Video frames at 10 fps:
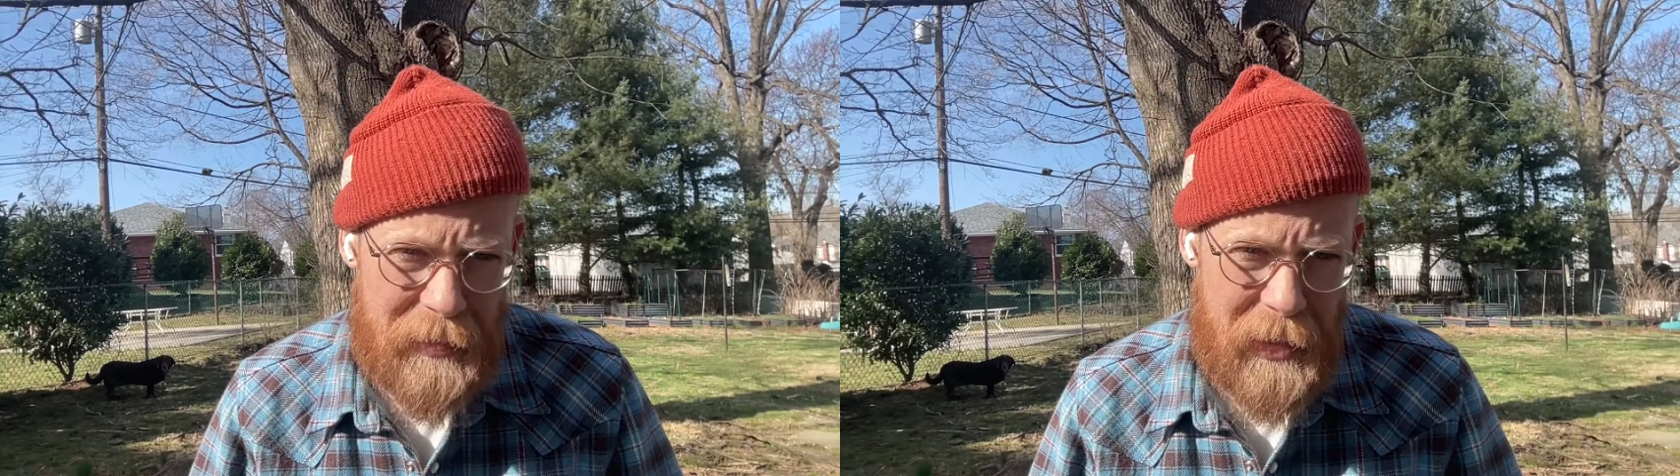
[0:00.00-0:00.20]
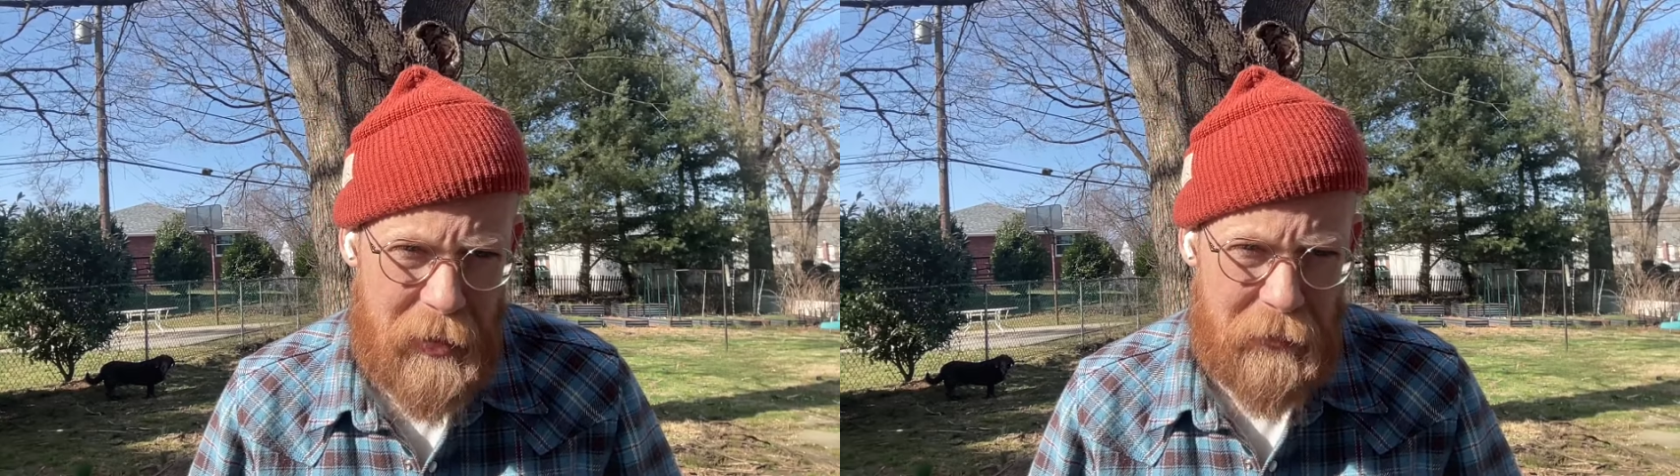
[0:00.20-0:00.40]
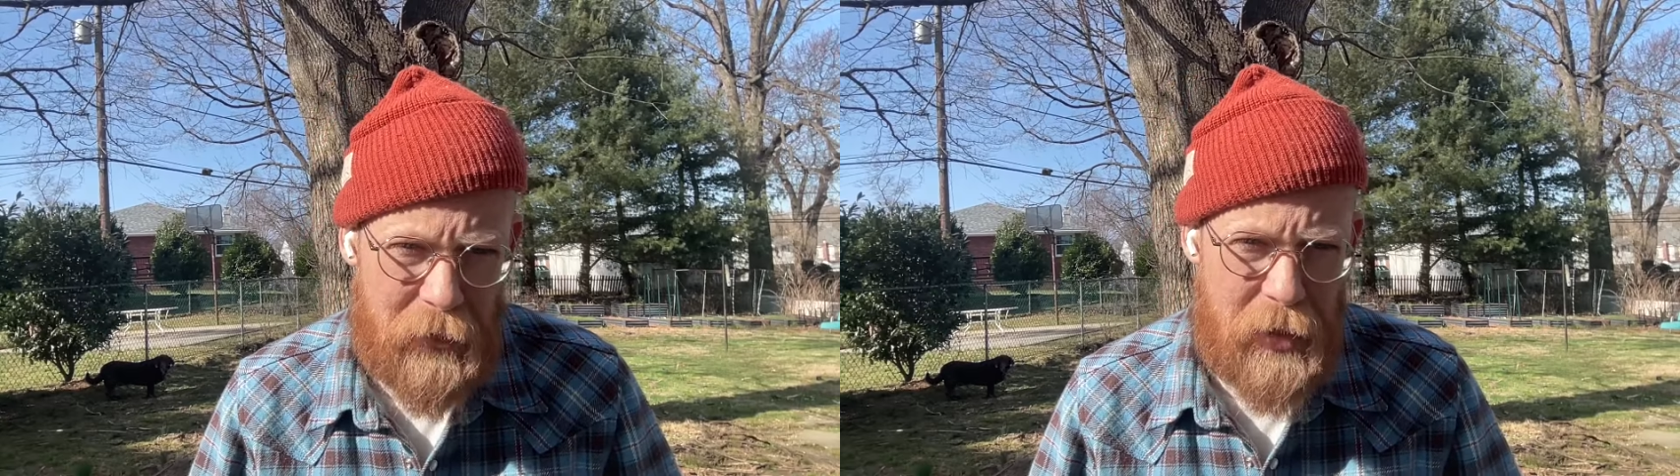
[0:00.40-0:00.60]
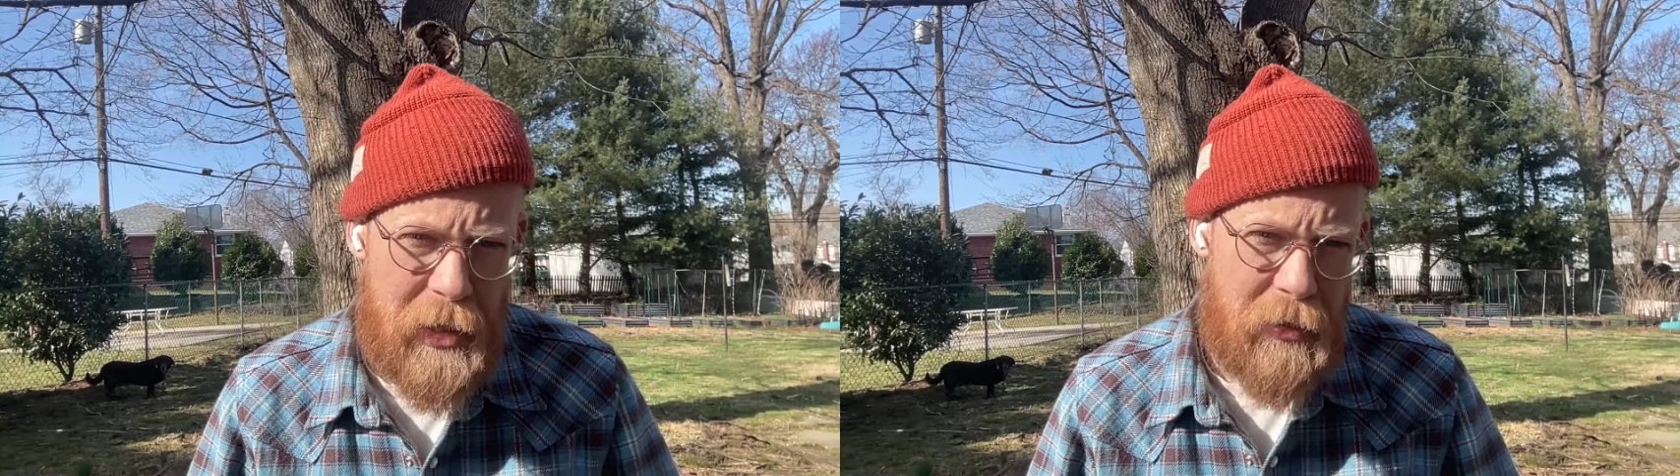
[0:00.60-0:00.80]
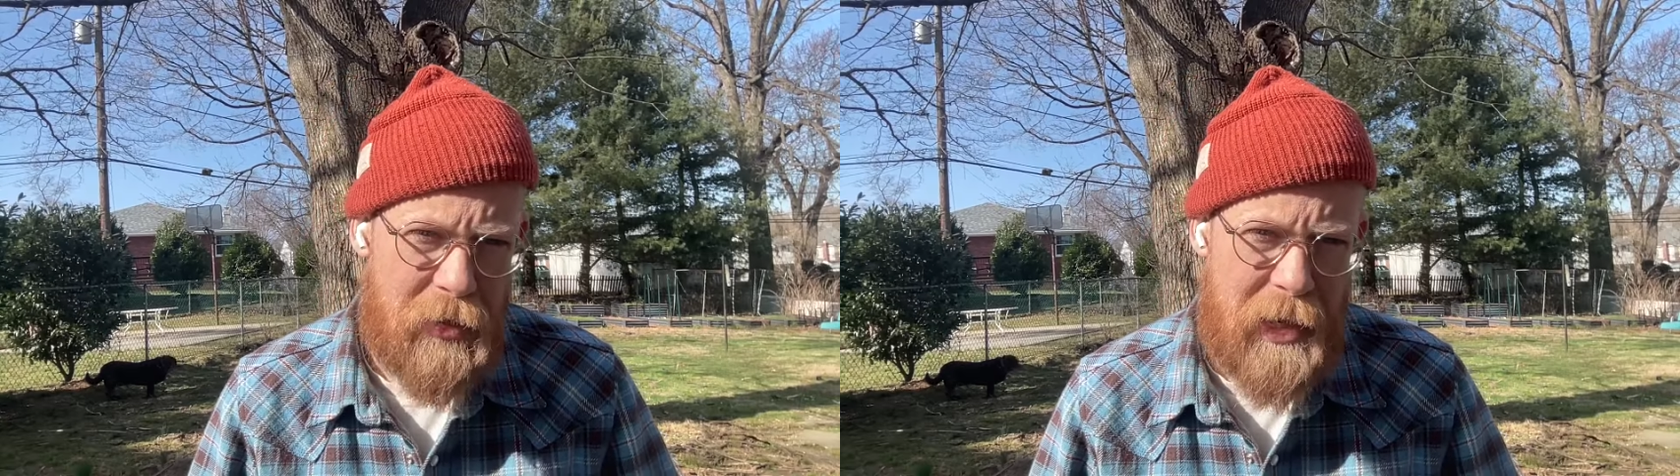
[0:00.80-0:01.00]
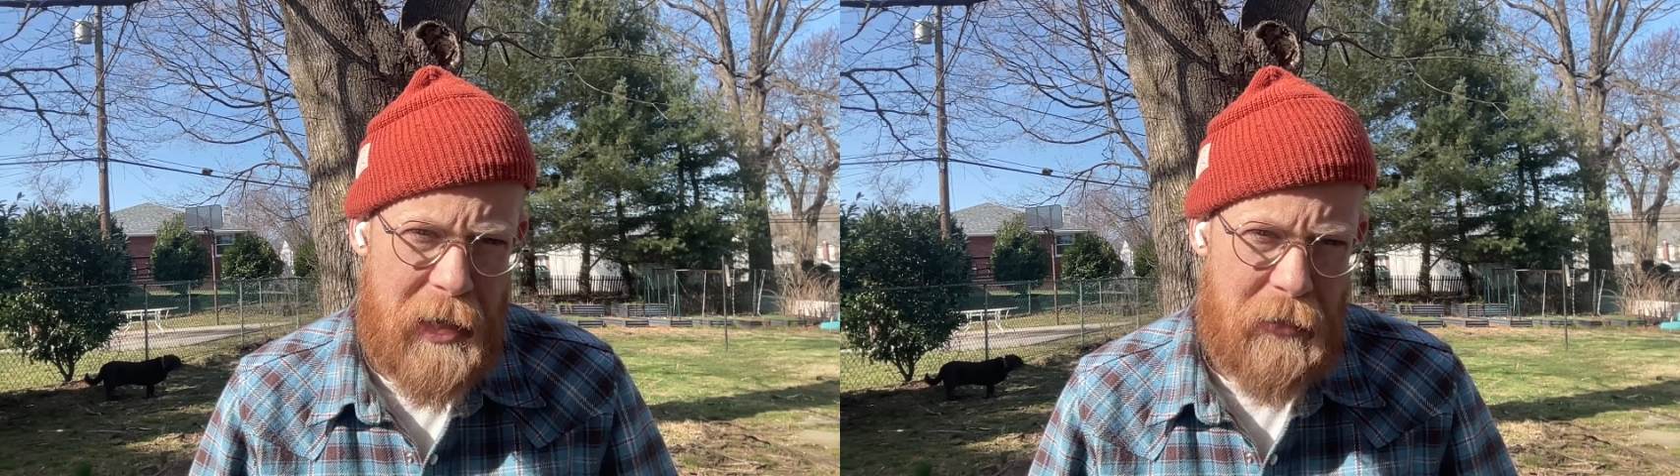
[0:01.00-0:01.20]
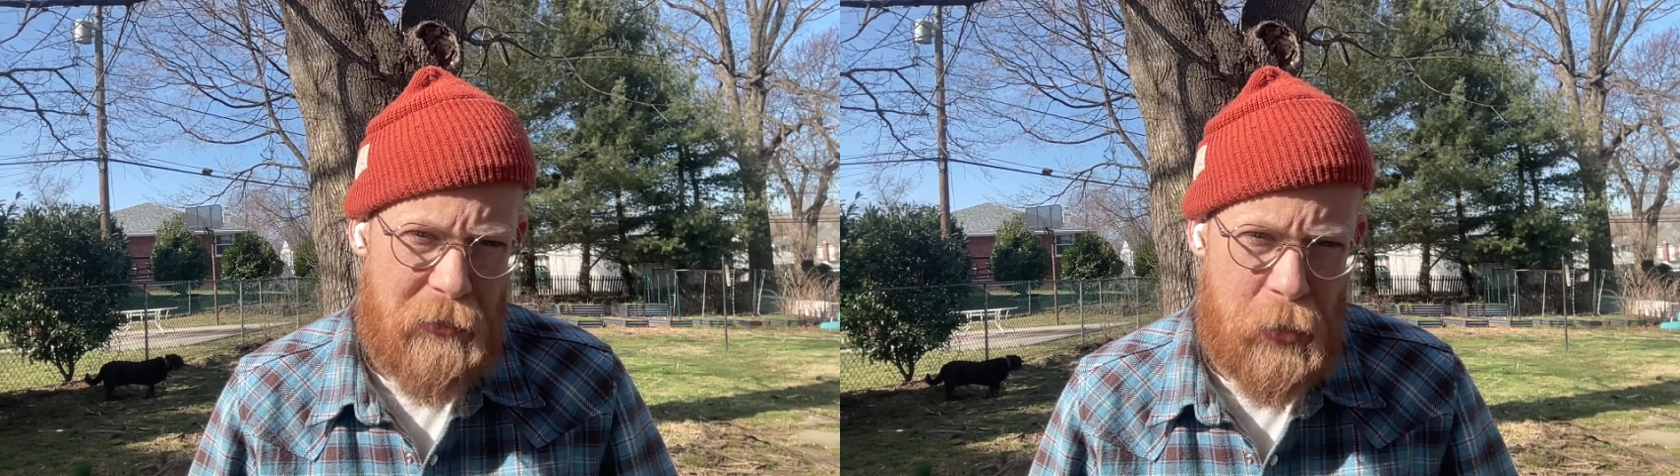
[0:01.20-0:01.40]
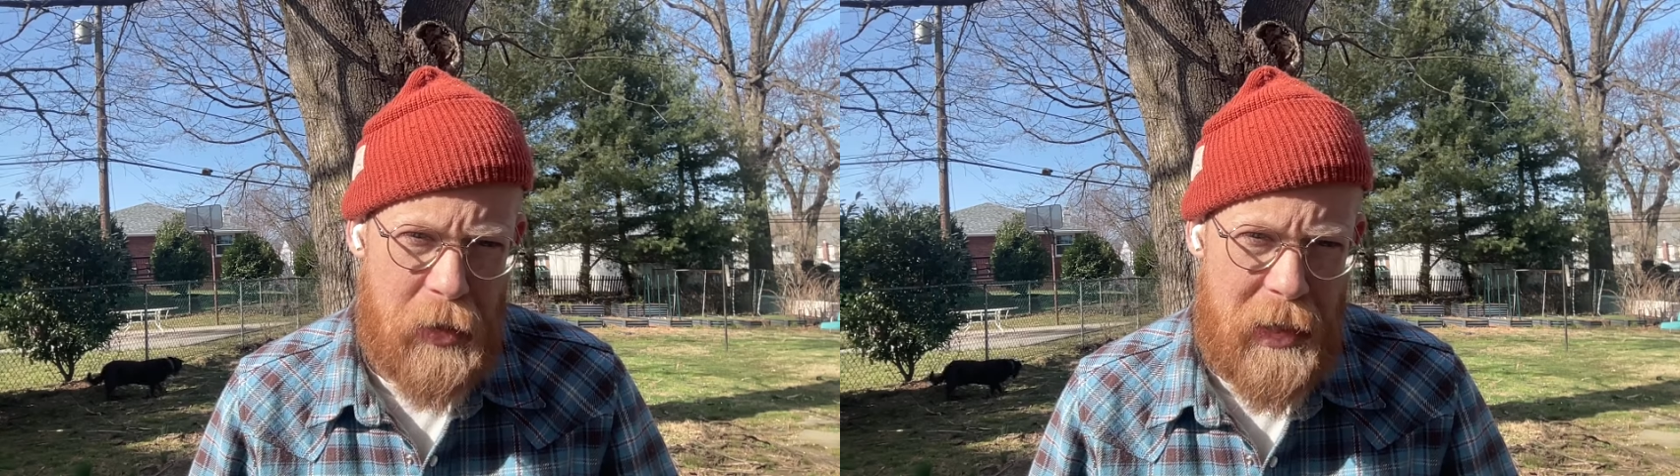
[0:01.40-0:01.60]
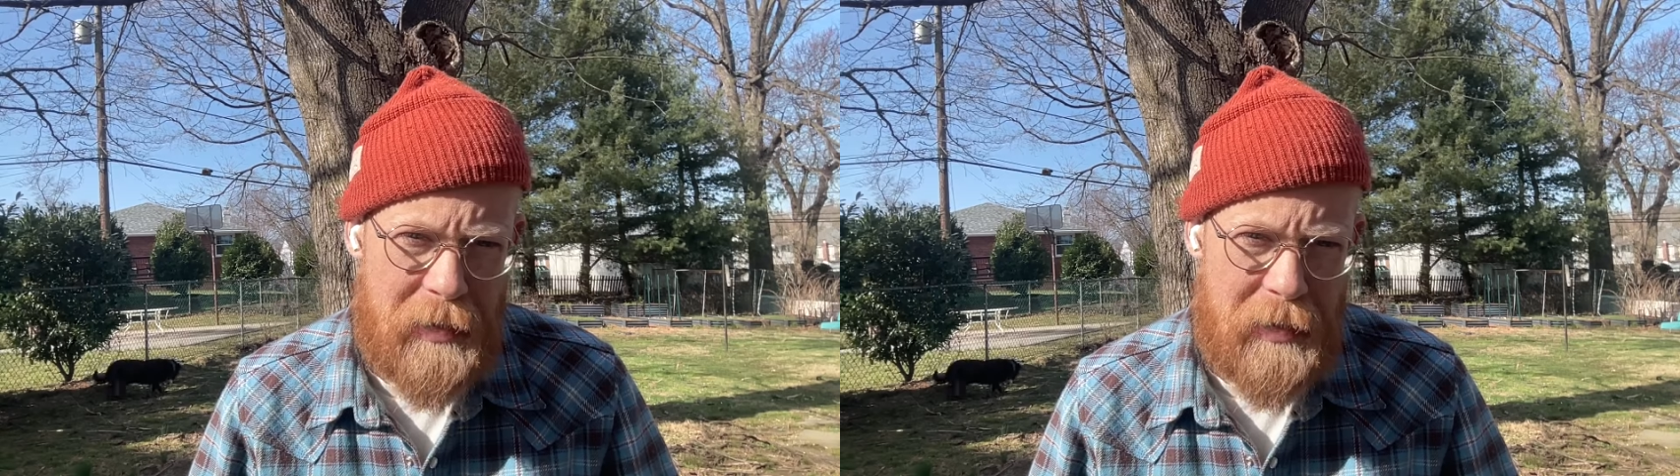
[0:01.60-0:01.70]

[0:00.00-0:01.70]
See, for years, California